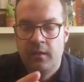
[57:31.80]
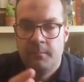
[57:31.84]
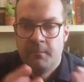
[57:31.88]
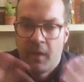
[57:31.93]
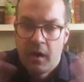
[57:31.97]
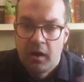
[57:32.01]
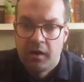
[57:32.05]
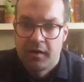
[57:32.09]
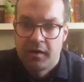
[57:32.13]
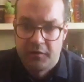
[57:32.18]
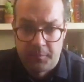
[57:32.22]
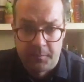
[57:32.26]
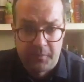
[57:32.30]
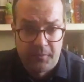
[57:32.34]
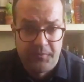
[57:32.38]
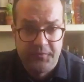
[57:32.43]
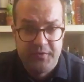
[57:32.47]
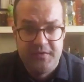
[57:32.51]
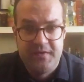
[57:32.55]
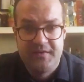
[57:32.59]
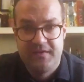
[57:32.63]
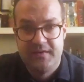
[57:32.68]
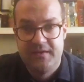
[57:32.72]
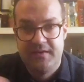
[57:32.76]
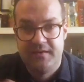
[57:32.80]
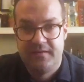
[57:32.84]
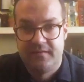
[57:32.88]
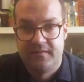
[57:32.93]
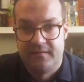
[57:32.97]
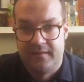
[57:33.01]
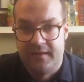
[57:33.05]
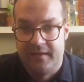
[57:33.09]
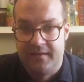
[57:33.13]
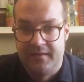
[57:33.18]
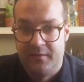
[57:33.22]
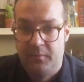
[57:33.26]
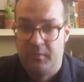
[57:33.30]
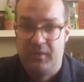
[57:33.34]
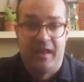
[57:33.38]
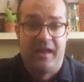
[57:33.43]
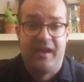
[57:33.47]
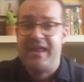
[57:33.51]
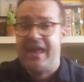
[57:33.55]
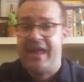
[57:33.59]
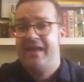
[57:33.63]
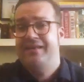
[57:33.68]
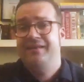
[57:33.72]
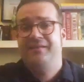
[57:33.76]
market opportunities. And they were like,
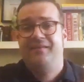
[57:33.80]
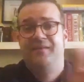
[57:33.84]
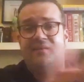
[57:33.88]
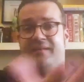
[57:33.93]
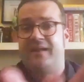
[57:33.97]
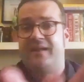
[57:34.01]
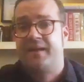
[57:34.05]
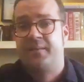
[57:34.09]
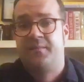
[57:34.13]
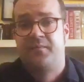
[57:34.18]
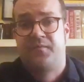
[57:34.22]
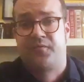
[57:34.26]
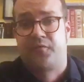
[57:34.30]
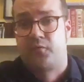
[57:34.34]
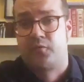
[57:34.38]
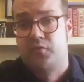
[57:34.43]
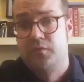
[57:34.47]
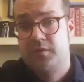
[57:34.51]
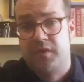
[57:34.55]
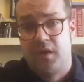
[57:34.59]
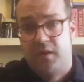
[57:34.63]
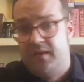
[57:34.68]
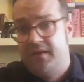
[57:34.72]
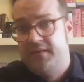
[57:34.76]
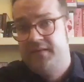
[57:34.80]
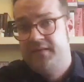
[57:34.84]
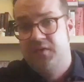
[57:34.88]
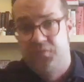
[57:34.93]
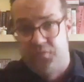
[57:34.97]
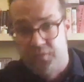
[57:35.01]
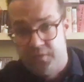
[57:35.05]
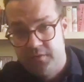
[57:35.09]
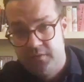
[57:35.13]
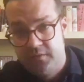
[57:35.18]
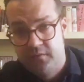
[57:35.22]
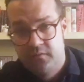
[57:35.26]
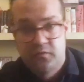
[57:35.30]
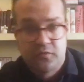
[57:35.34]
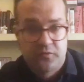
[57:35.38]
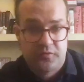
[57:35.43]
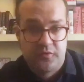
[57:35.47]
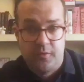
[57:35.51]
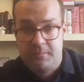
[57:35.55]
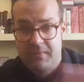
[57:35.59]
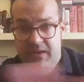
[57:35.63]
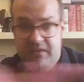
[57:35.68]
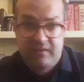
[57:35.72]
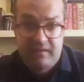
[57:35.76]
yeah, this is like vermouth, only different, so
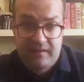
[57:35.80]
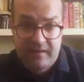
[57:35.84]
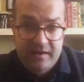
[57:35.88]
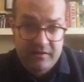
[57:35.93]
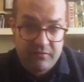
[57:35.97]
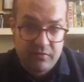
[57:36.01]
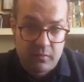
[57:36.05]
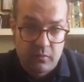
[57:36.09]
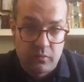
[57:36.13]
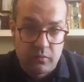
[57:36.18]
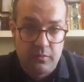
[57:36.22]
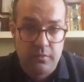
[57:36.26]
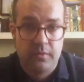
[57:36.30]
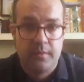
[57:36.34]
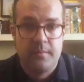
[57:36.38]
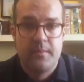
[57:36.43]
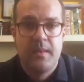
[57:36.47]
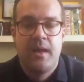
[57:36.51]
mix it like vermouth.